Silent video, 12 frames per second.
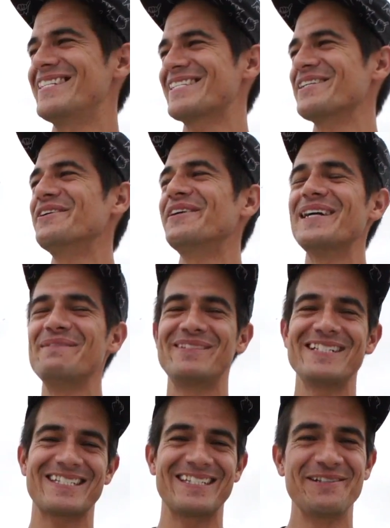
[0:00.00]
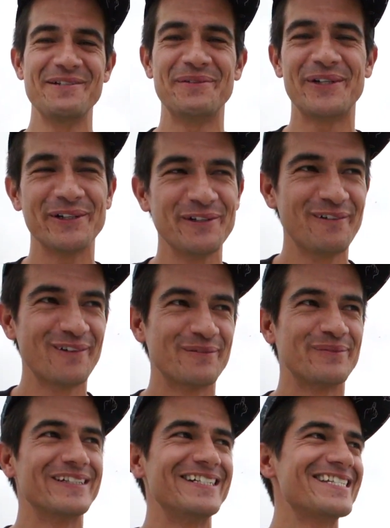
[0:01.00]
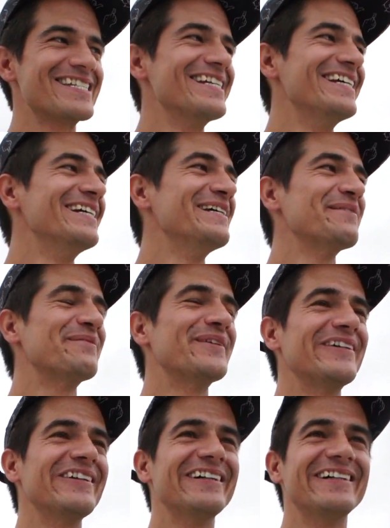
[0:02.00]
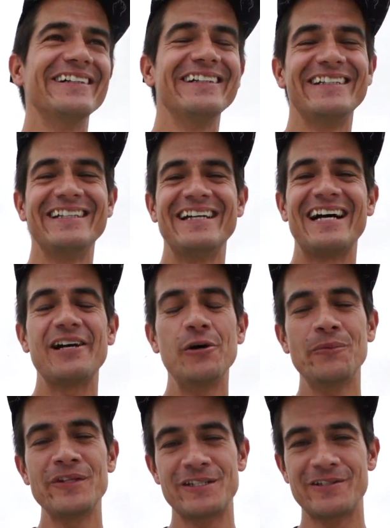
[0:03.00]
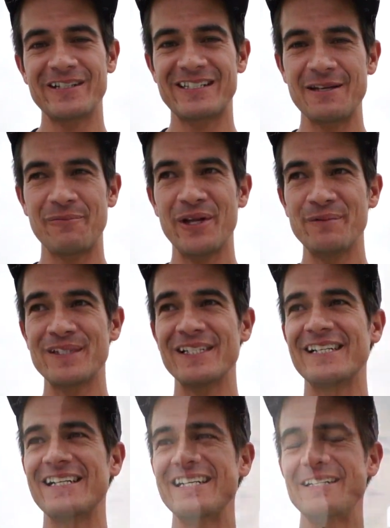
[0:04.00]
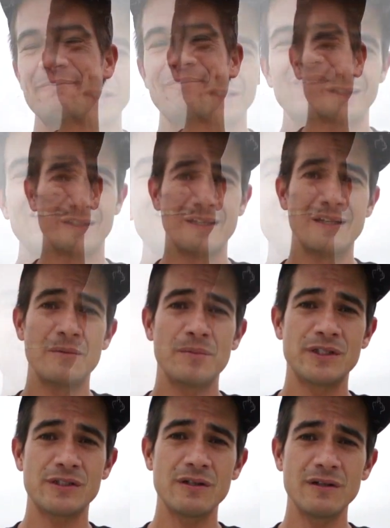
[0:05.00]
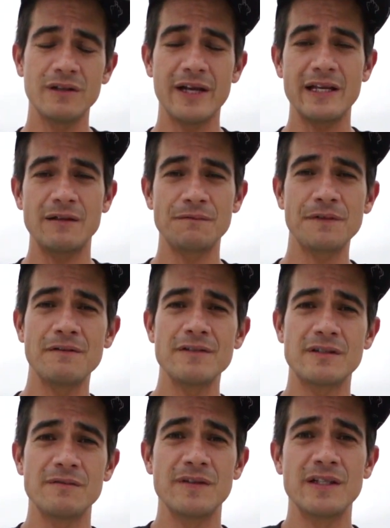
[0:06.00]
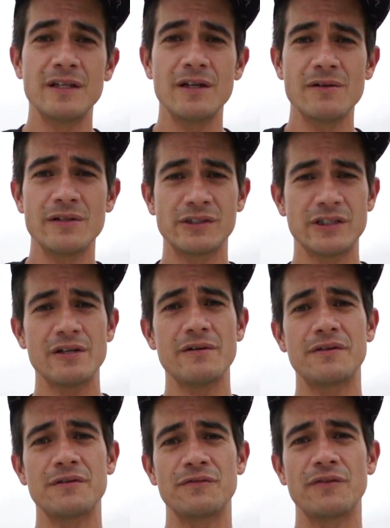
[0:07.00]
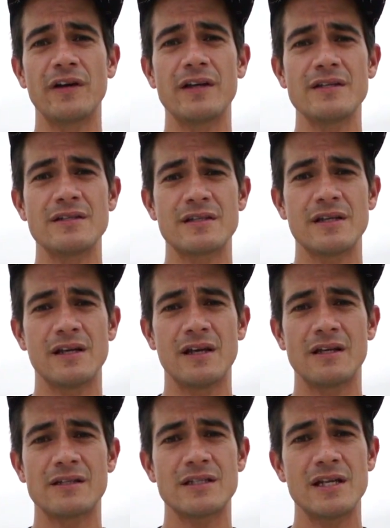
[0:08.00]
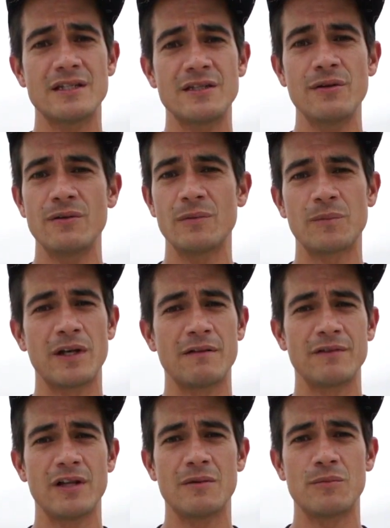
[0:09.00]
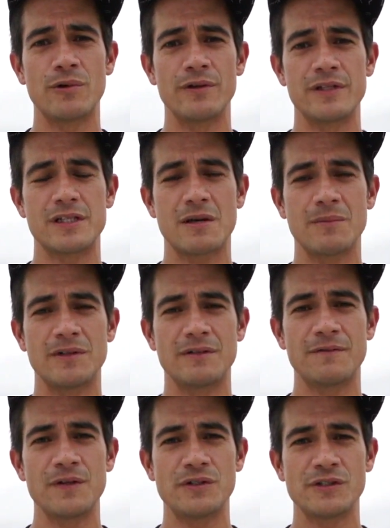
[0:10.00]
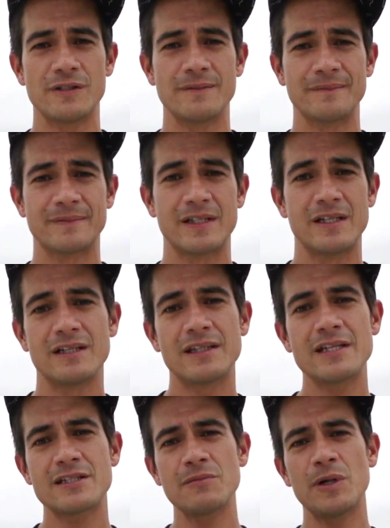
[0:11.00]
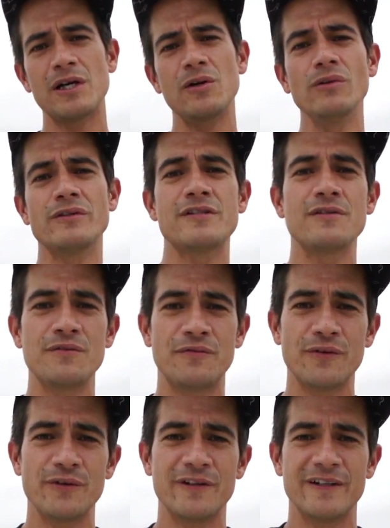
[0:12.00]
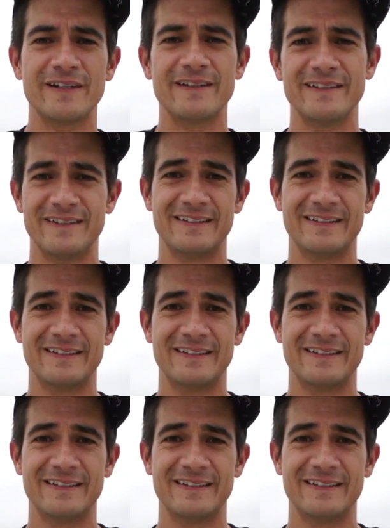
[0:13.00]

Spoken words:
so hyped just to do them all over the place. But I hope this trick tip helped a lot. Be sure to like and favorite the video and share it with your friends, and stay tuned. I'm gonna have a lot more of these coming in the future. Thanks Lamont Holt too for